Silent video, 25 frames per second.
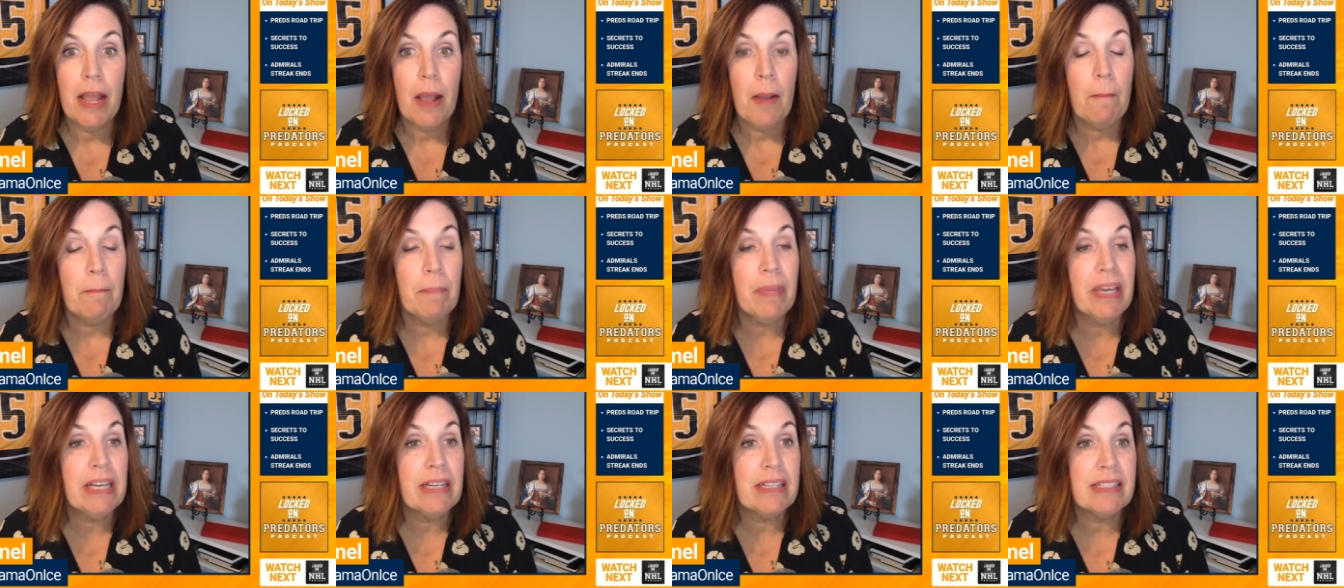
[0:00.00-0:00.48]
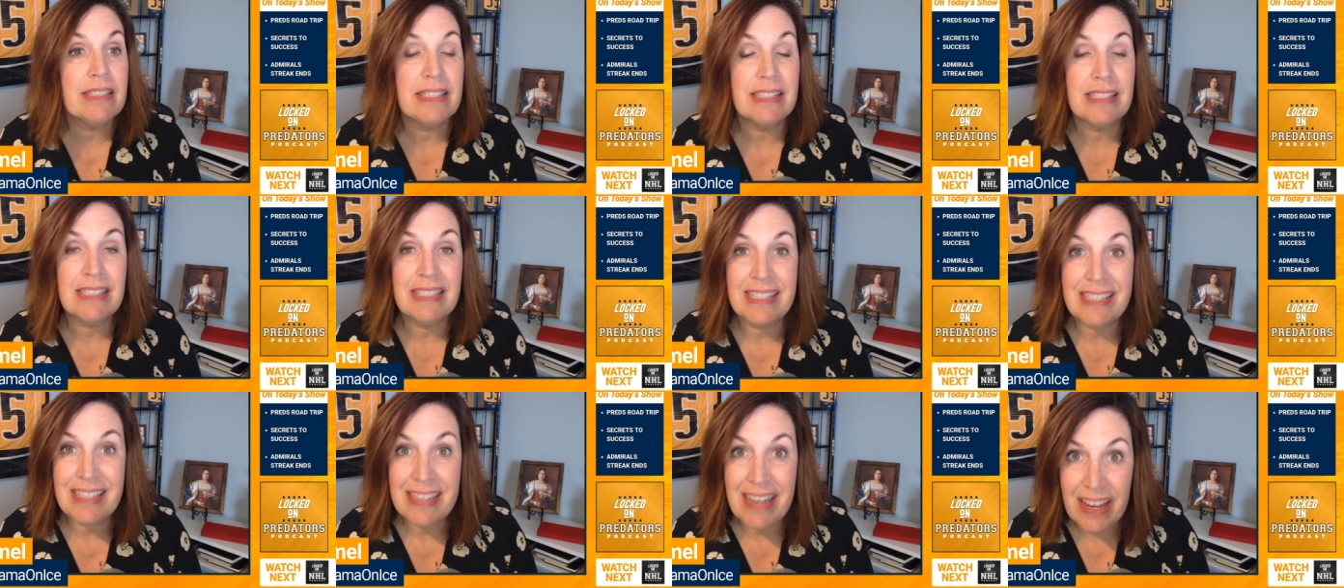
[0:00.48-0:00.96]
because
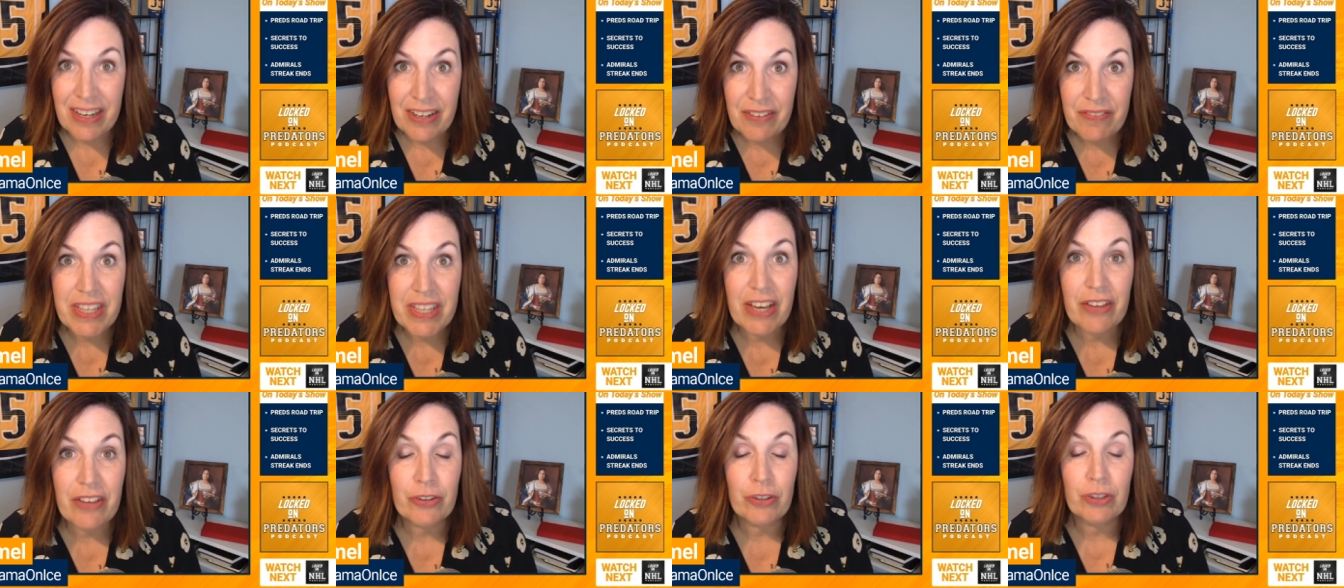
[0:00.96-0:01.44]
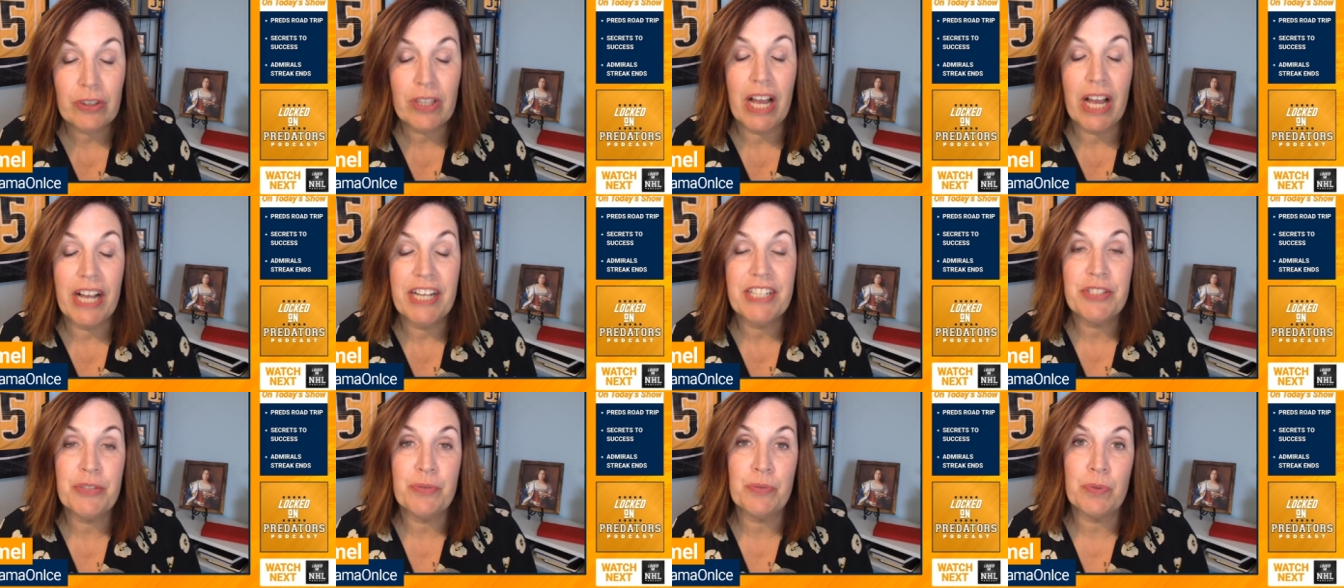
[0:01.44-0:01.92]
none of the other
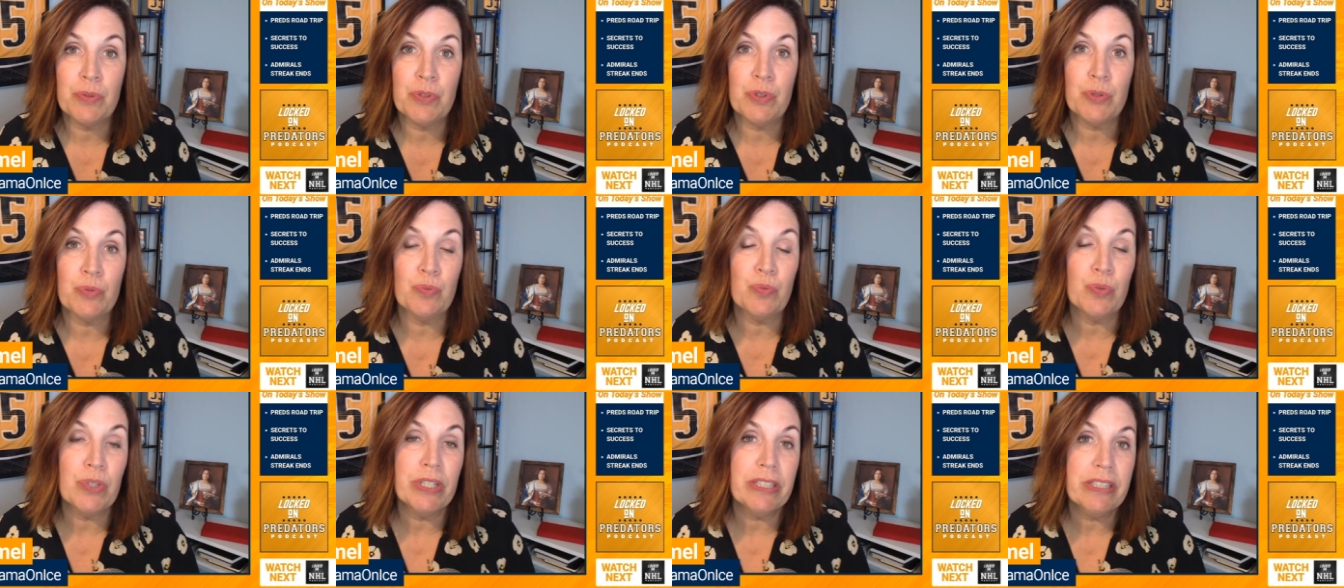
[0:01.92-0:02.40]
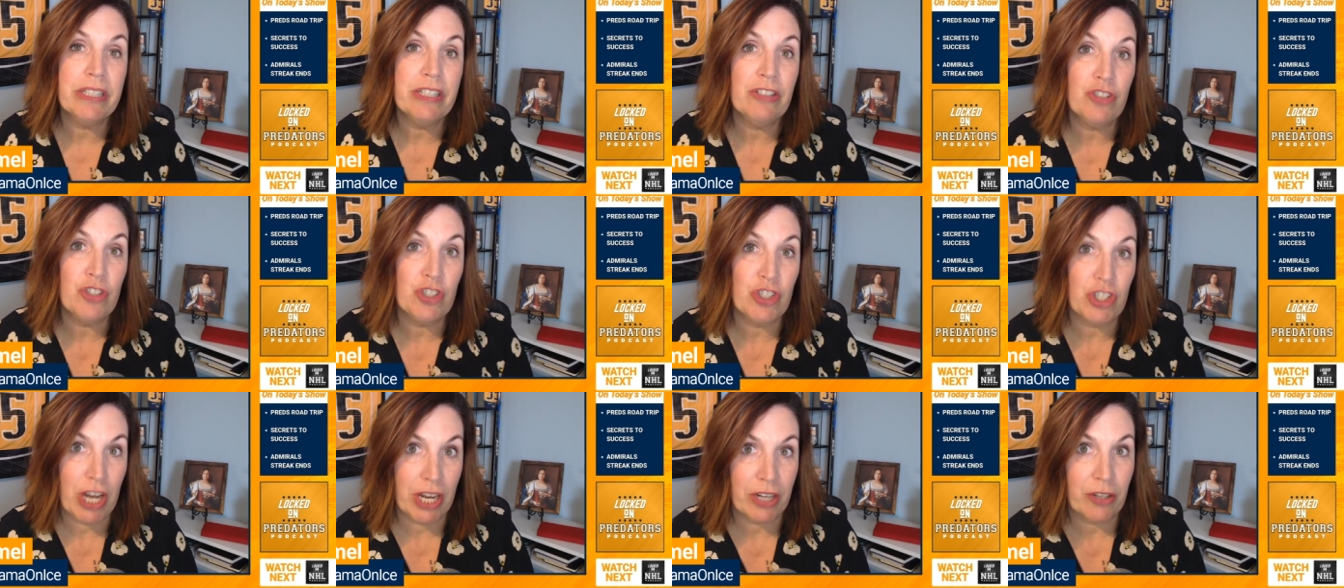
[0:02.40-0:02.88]
lines was really
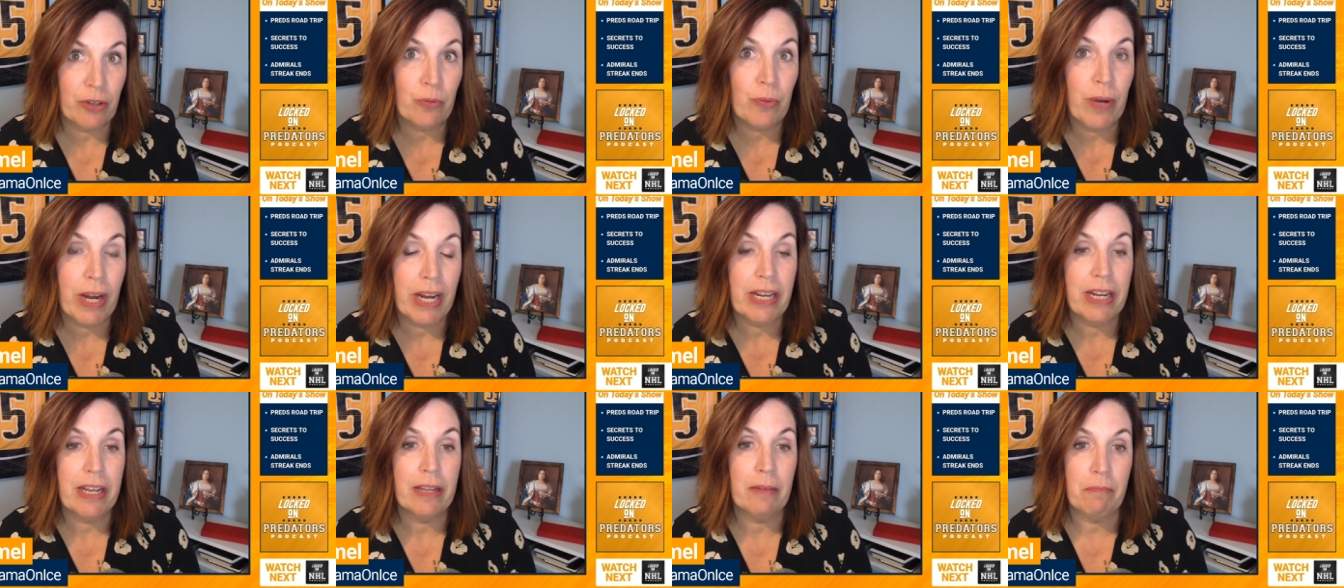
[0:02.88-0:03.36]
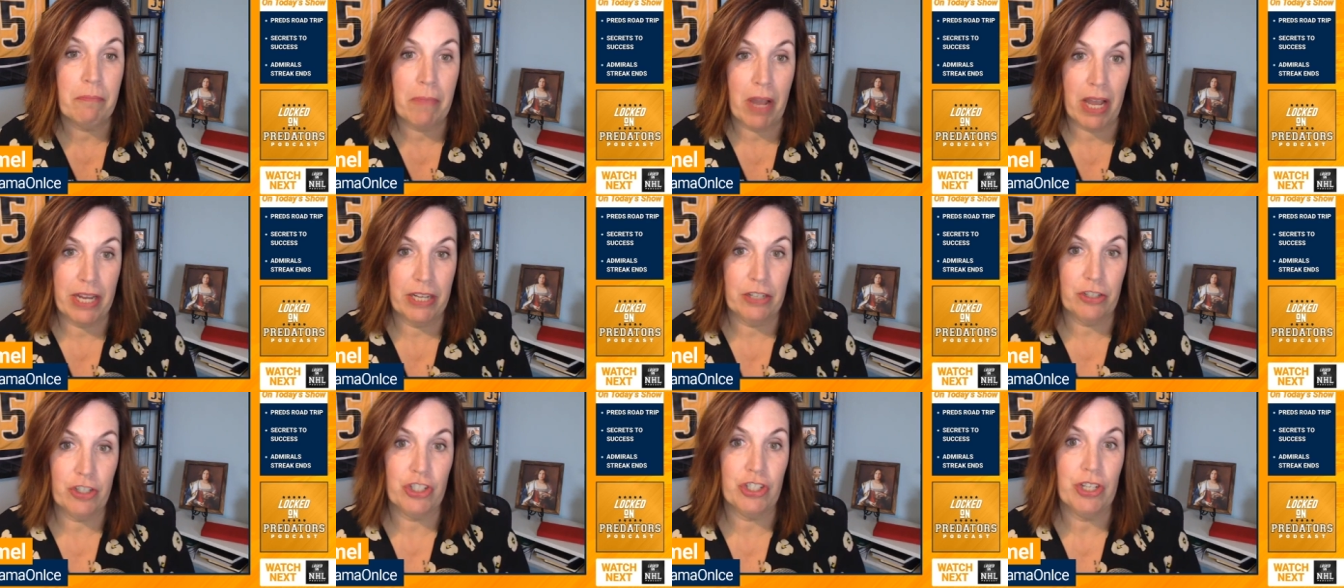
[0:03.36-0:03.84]
generating
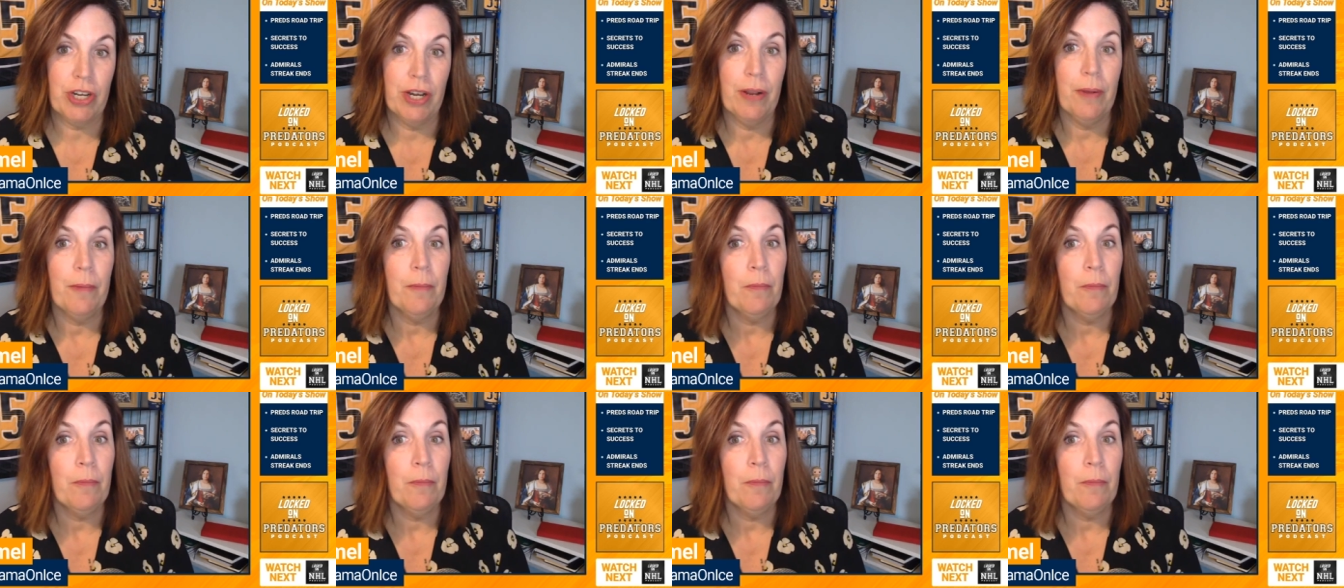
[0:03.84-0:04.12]
much.